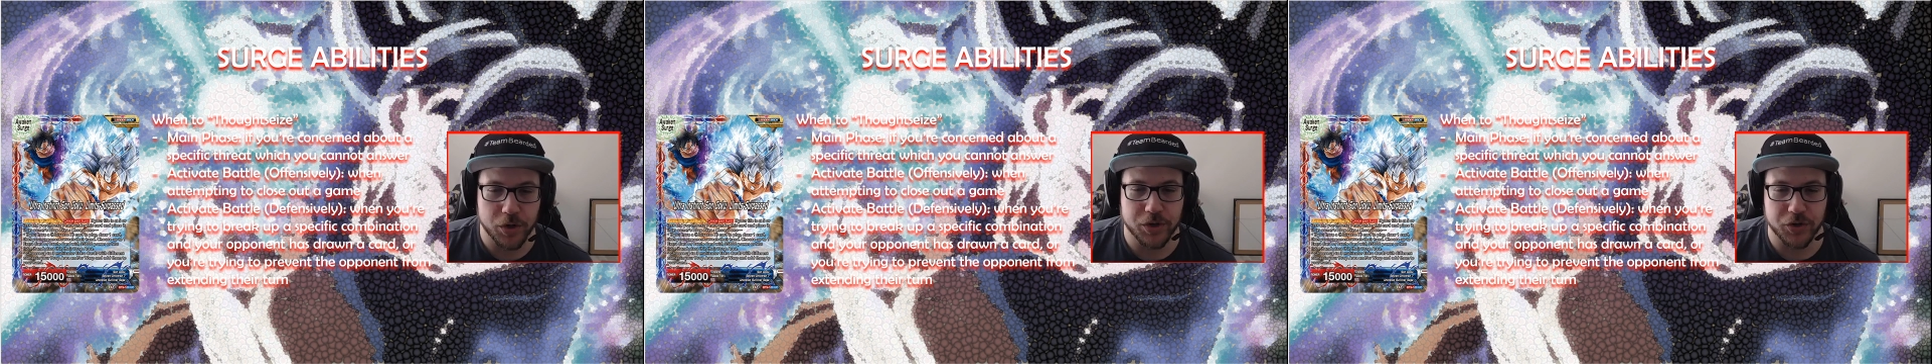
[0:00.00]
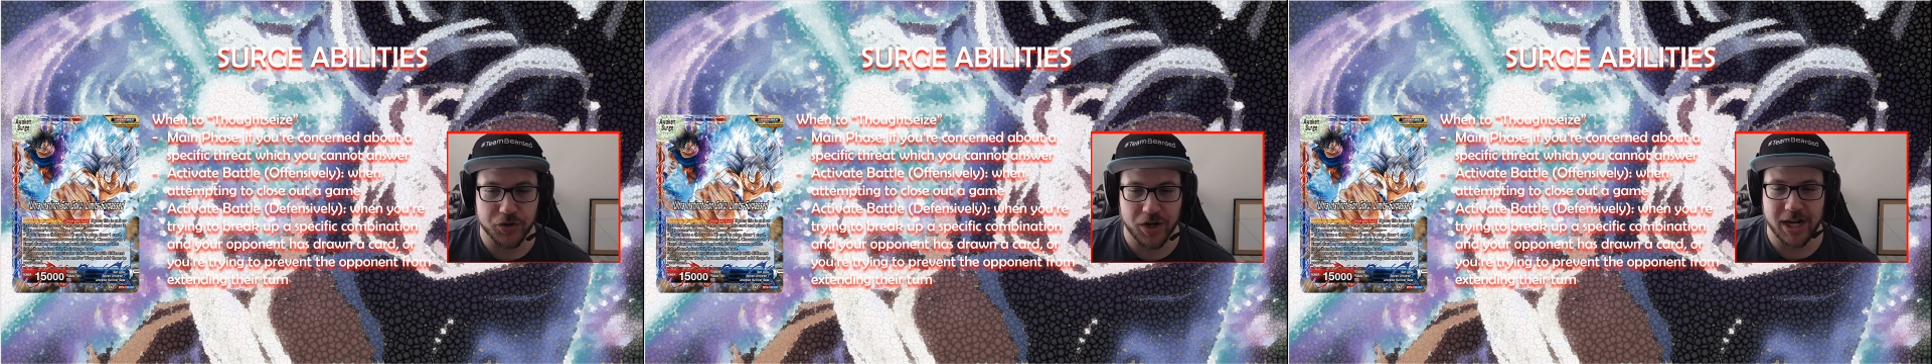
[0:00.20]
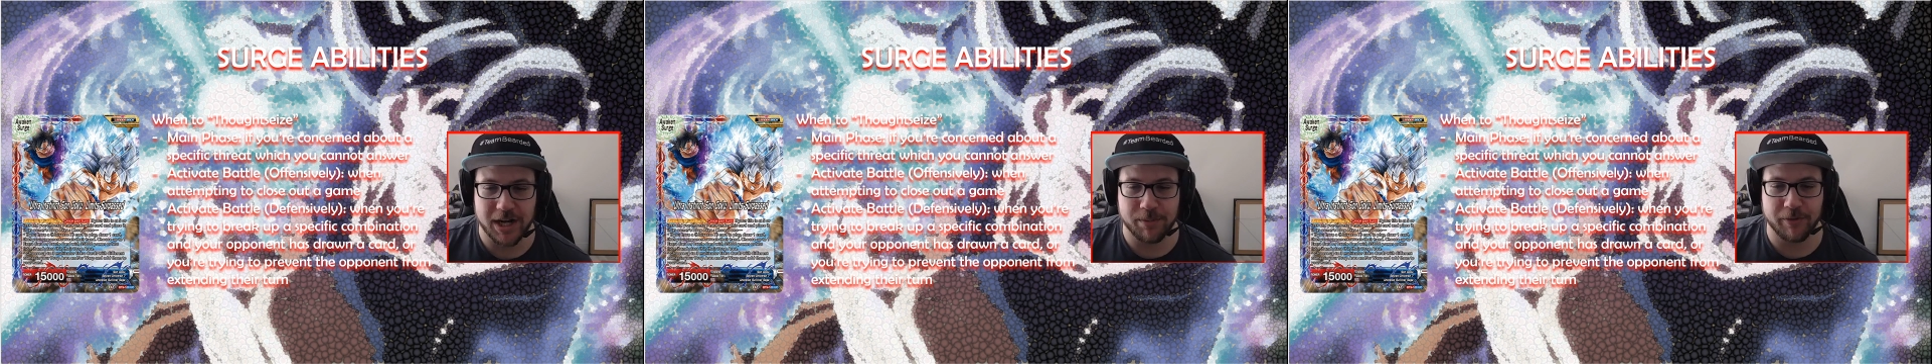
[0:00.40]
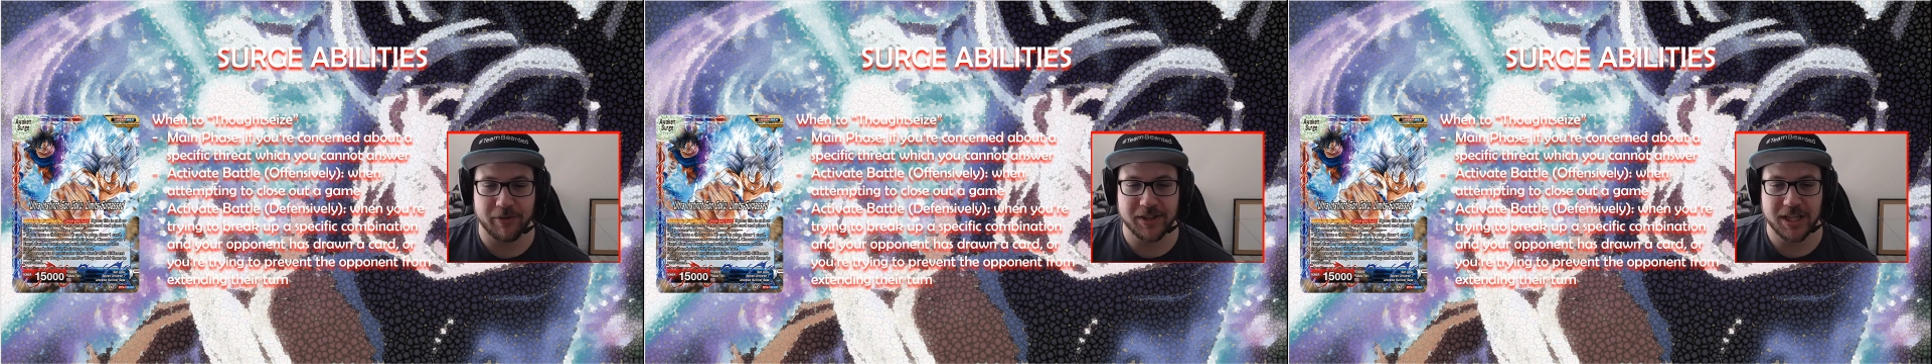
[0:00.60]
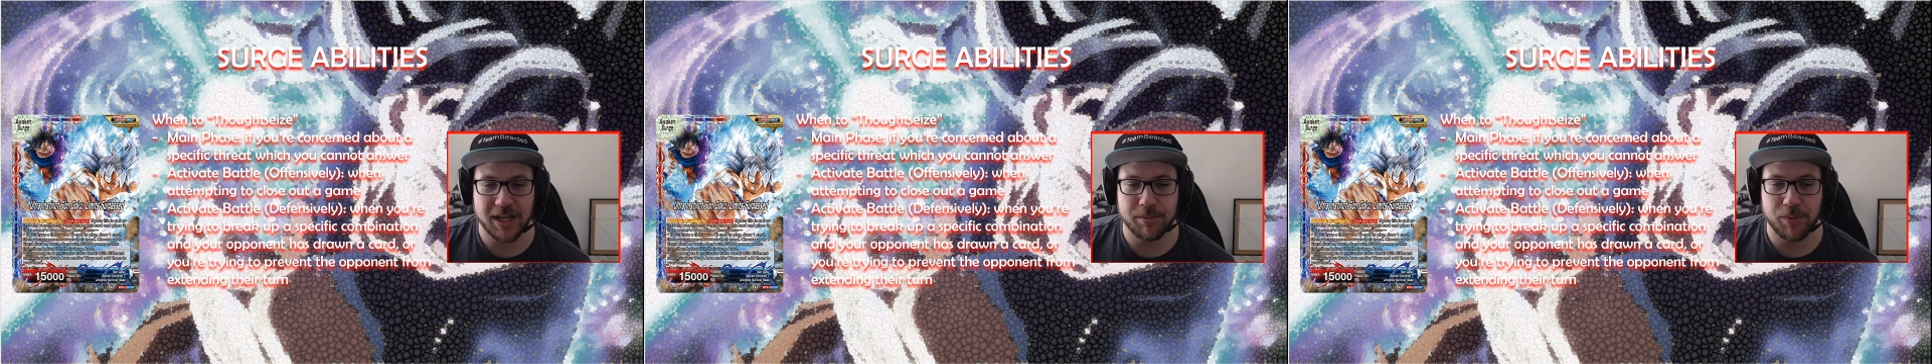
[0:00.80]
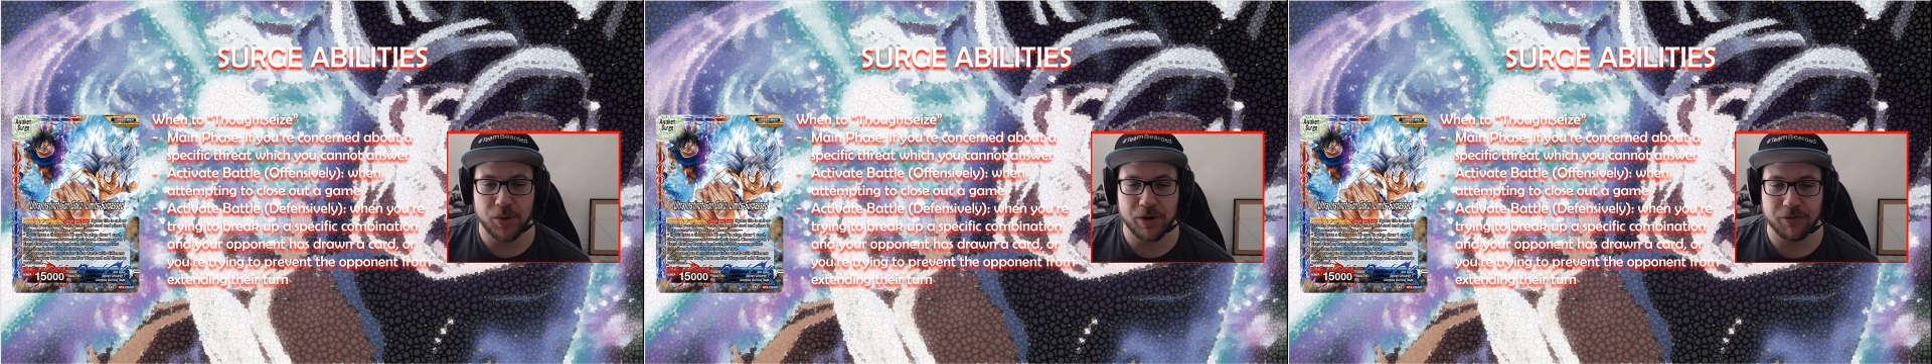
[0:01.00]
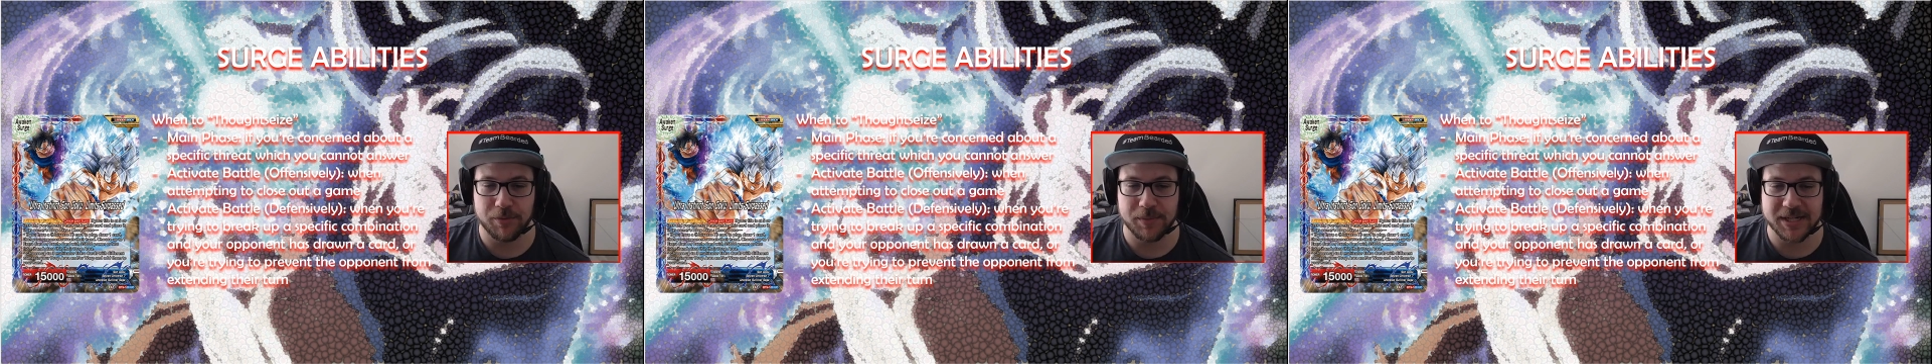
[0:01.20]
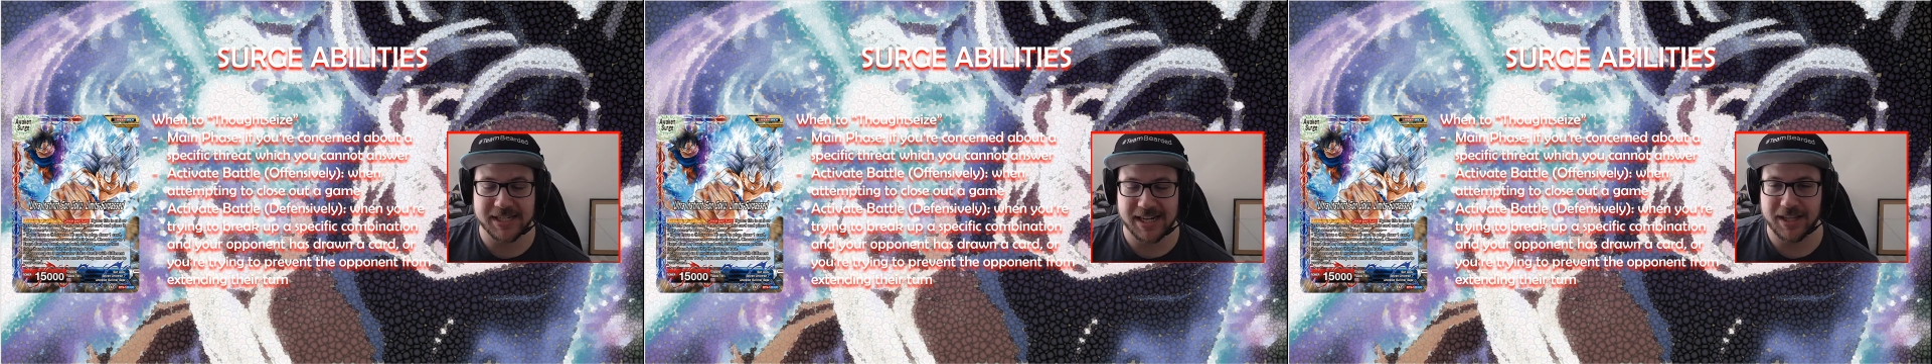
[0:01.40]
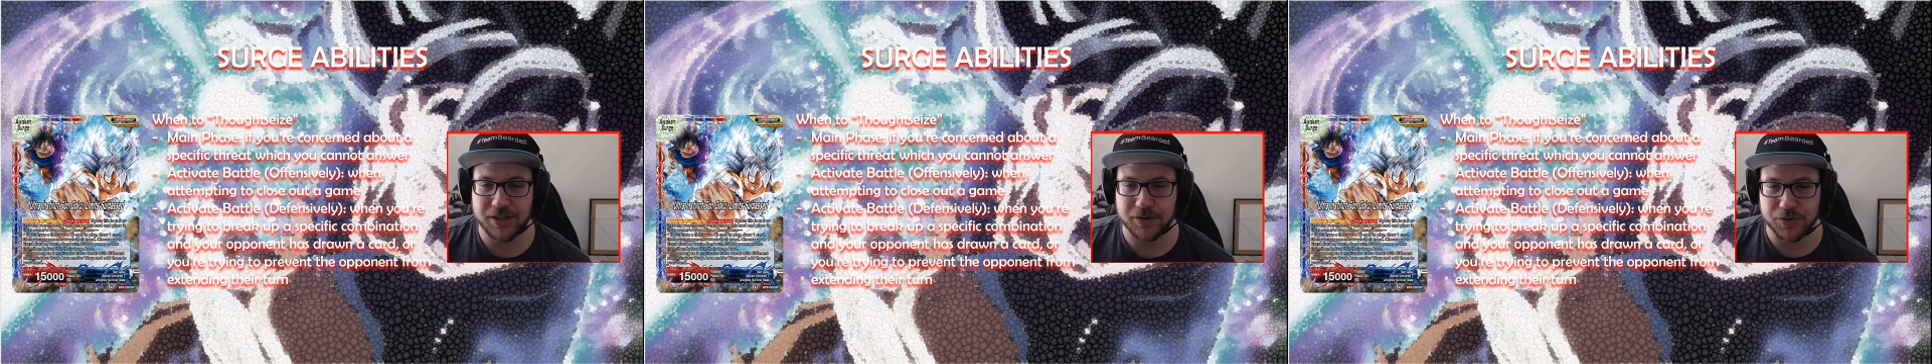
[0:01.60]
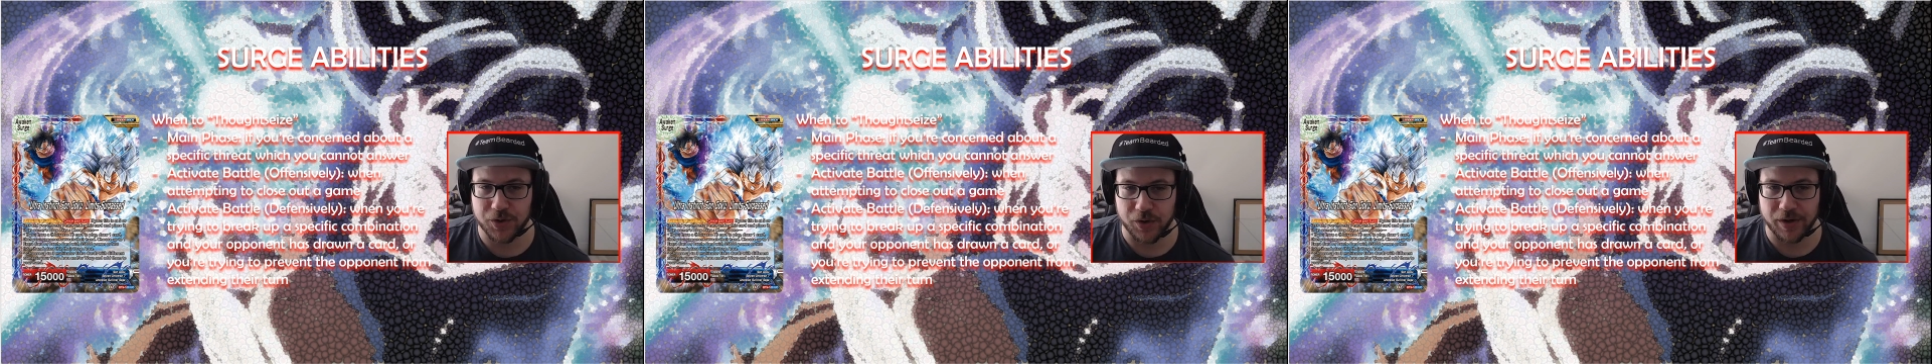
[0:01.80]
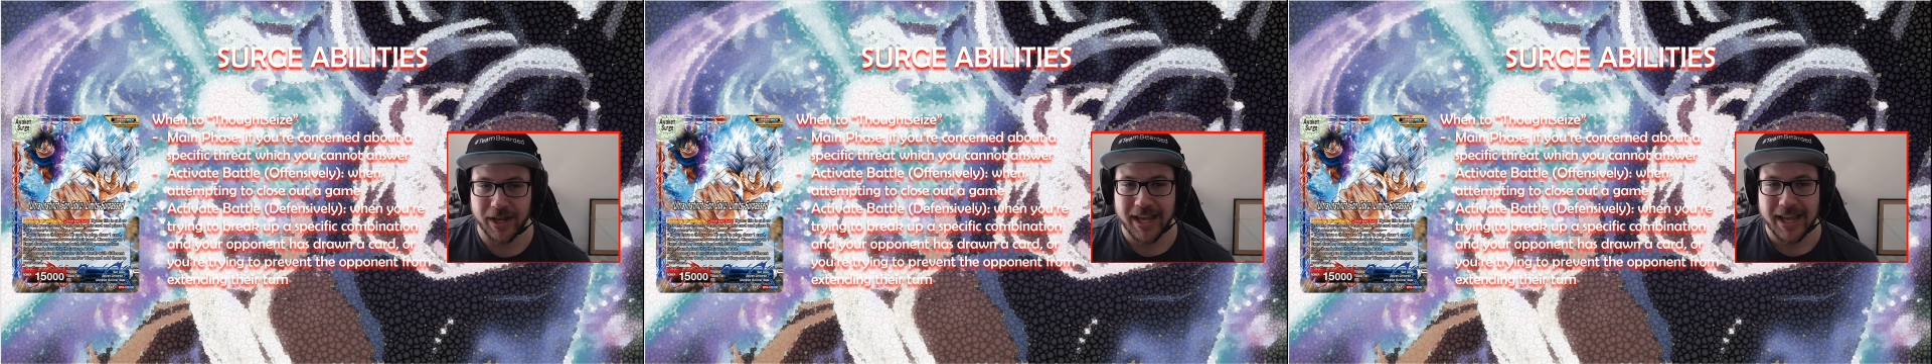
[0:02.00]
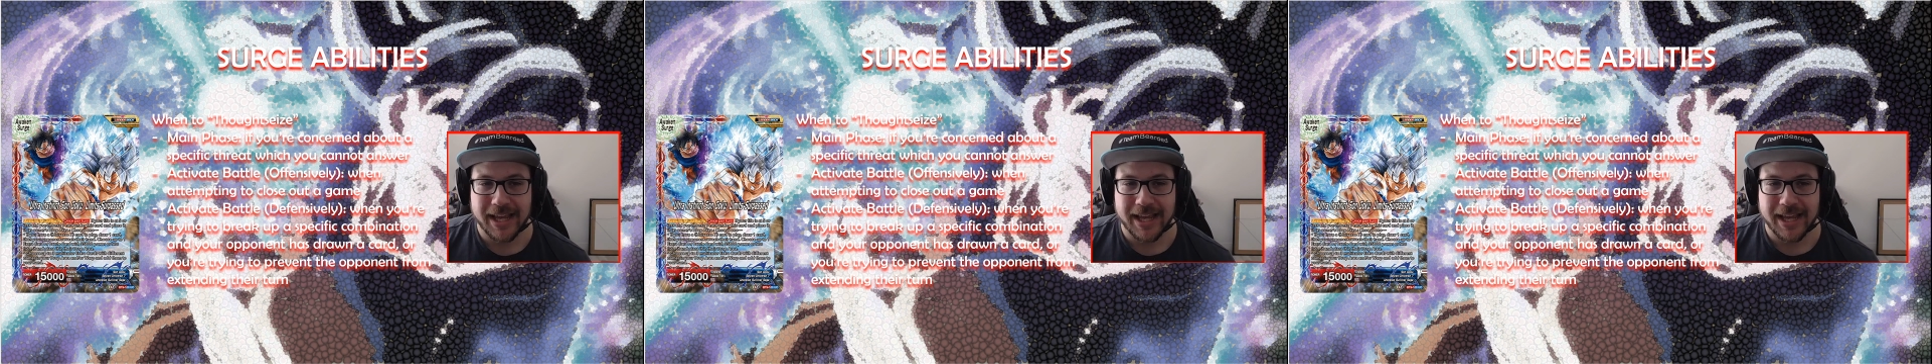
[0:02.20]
you're trying to prevent the opponent from extending their turn.